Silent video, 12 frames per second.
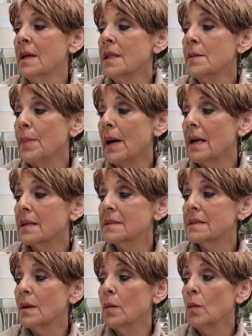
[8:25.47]
The
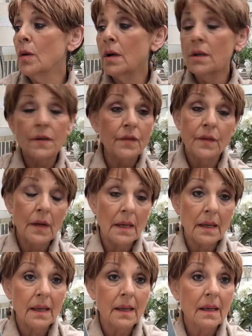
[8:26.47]
bats weren't
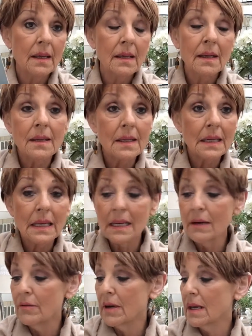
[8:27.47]
flying in the
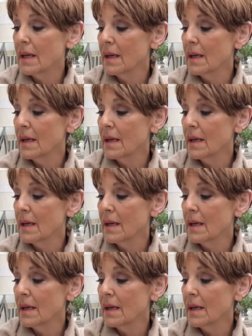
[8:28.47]
clearing.